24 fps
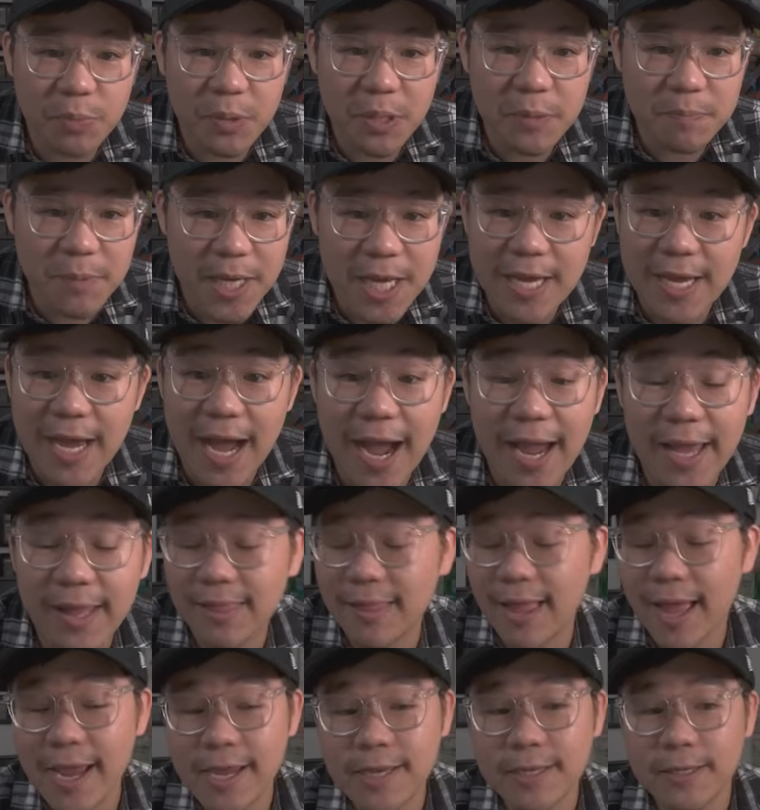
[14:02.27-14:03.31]
be B. I
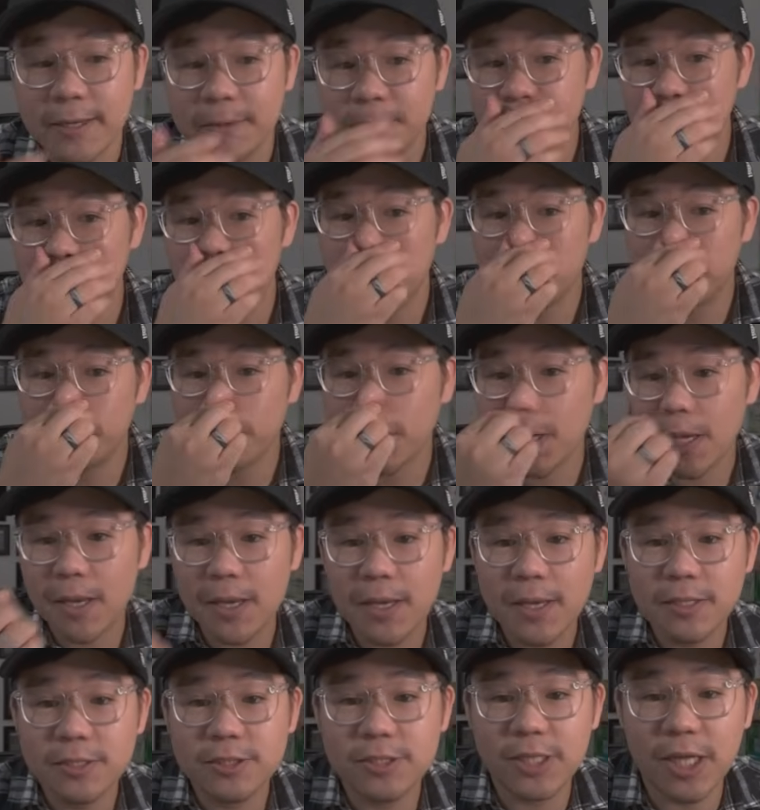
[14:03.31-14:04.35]
like
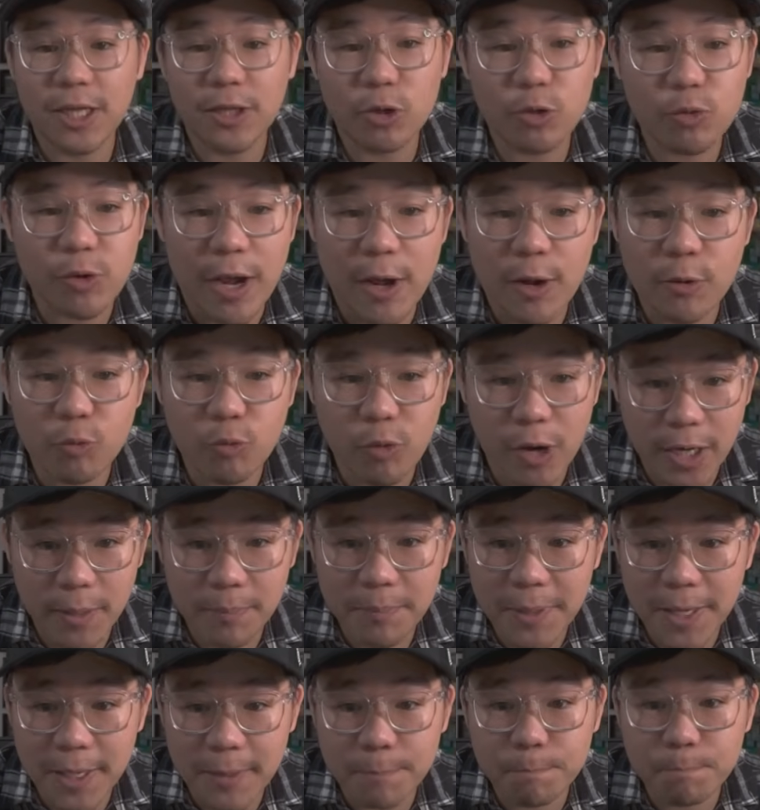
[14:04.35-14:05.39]
Stellar Crown quite a
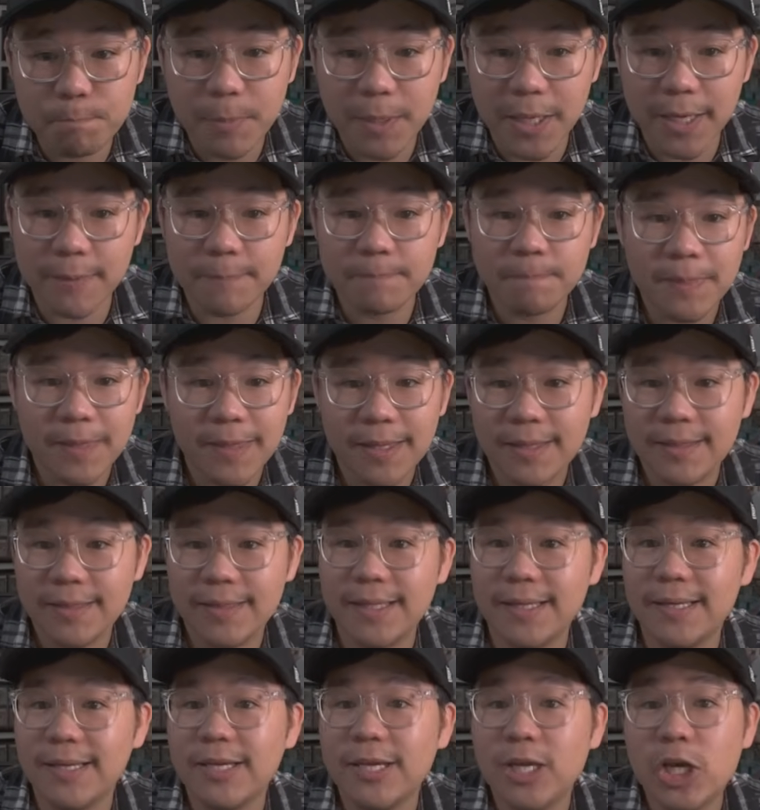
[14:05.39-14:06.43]
bit, but
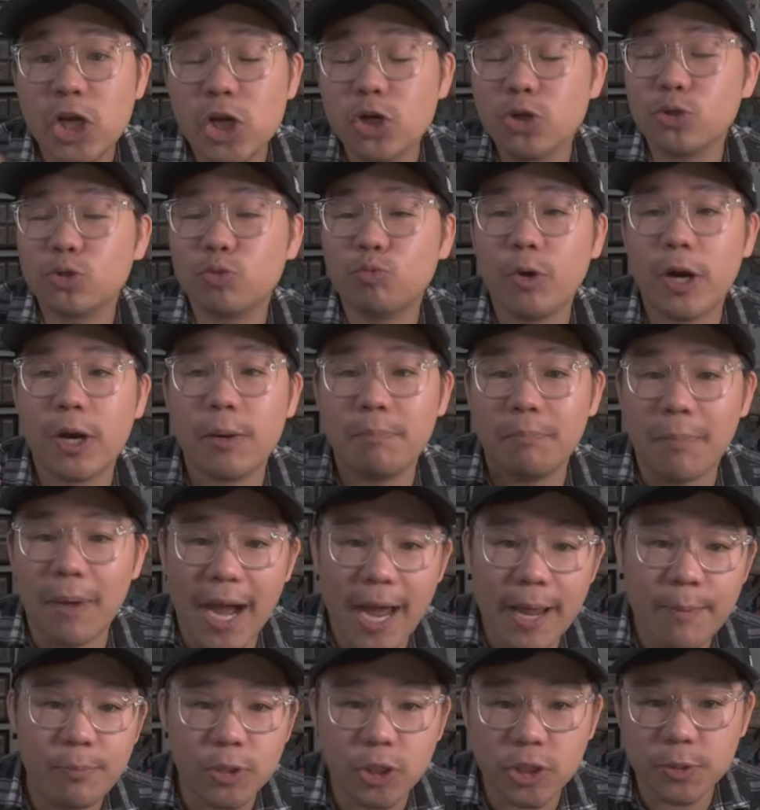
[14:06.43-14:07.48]
here's where
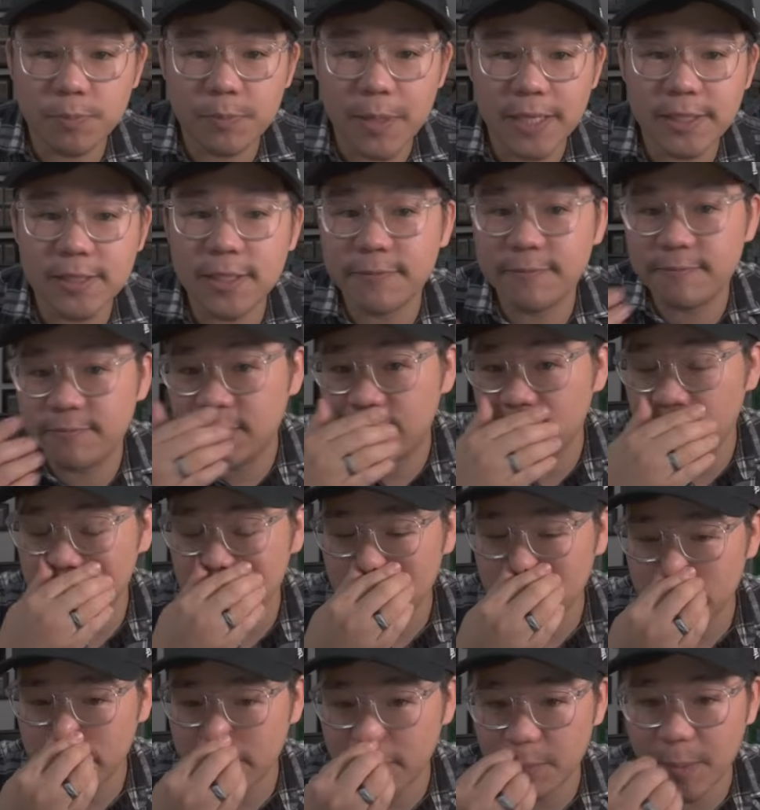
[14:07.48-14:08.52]
my perspective
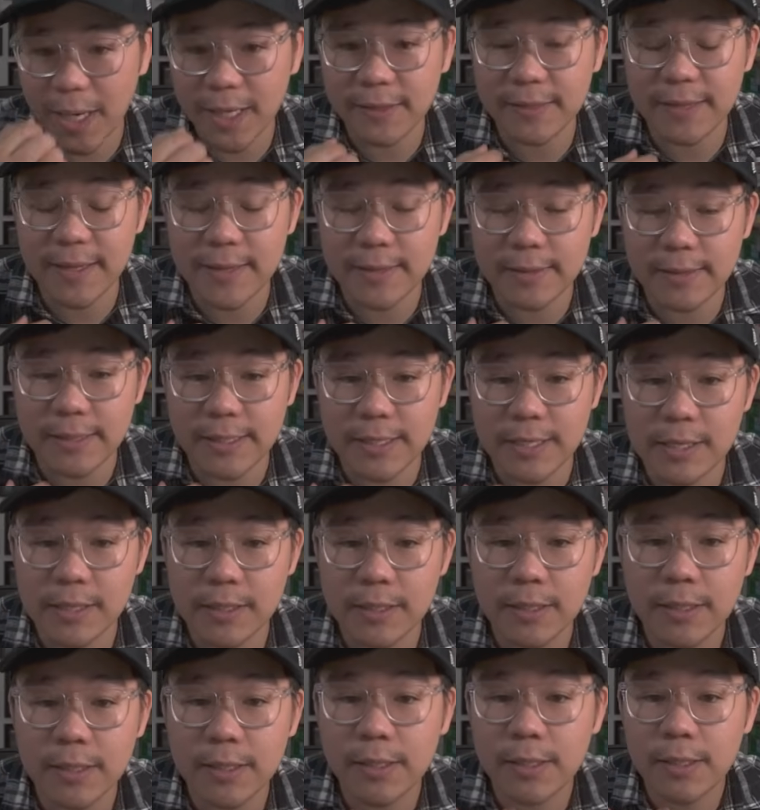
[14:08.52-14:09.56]
differ from, I think, the
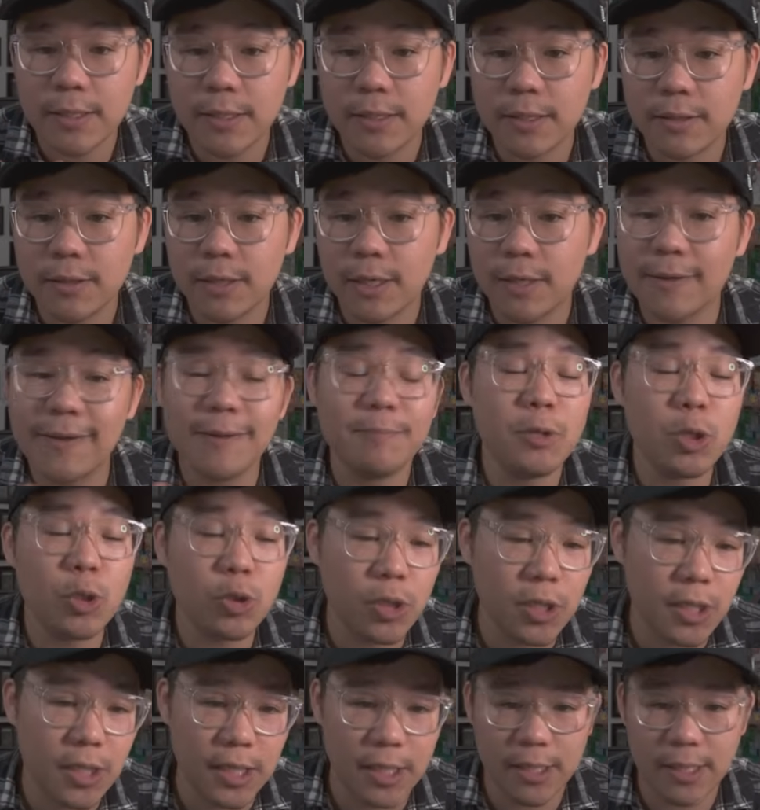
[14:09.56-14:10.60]

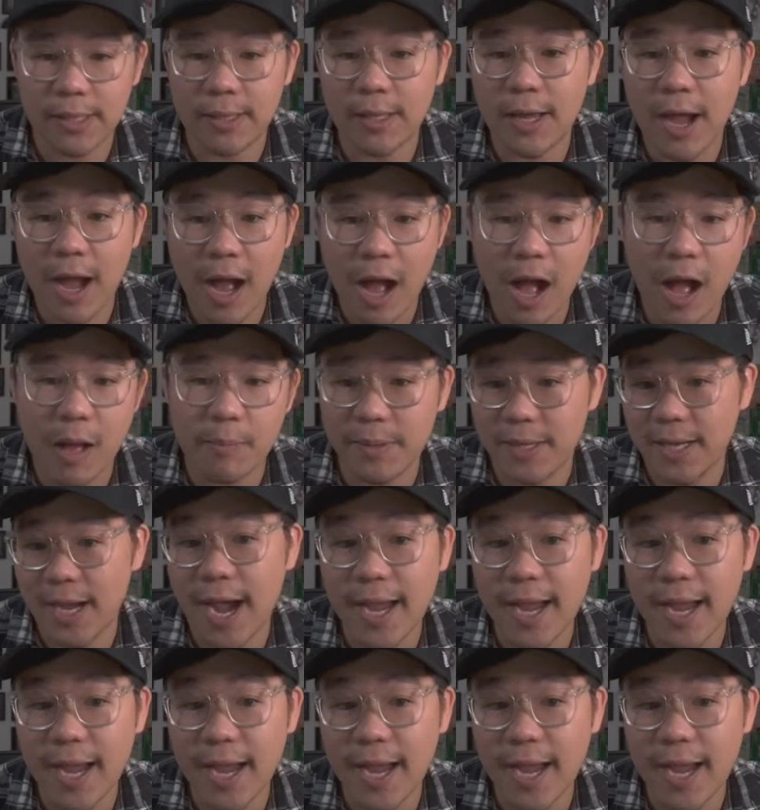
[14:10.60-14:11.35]
community and the hobby.